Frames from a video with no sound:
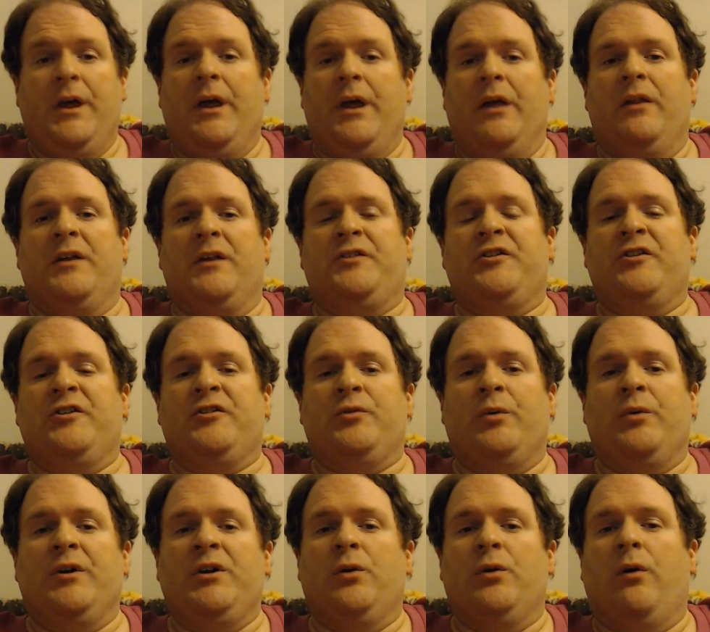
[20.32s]
This is
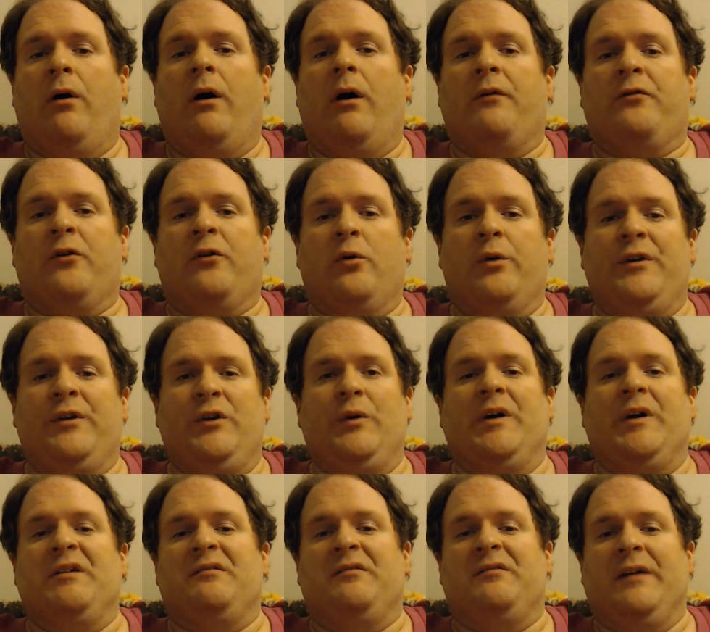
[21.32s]
what you offer when you
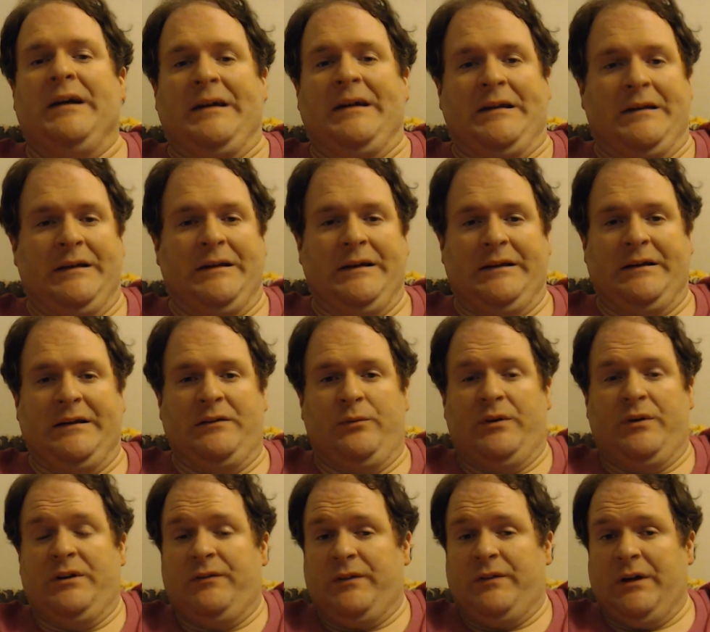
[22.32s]
have violated
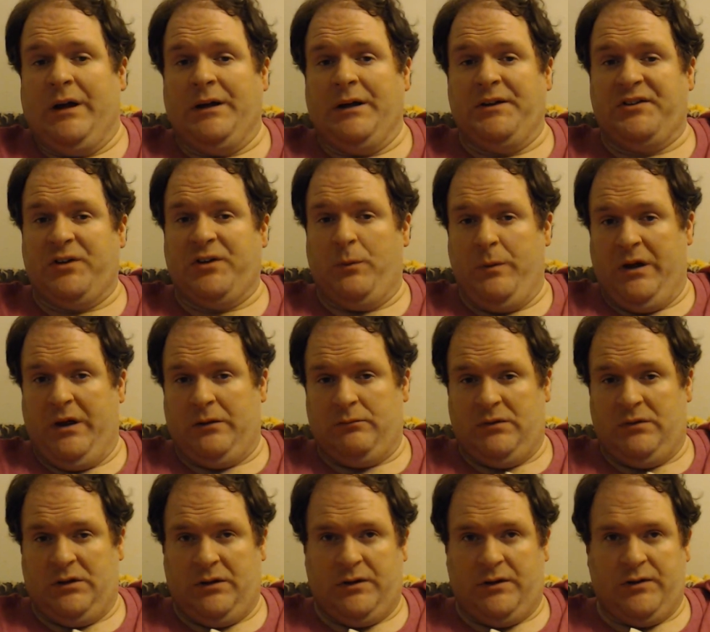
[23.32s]
one of God's
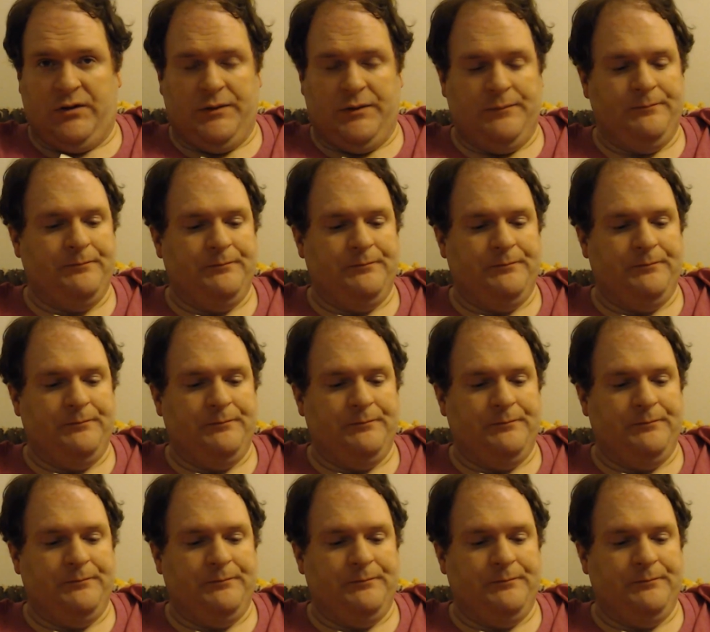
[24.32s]
commandments.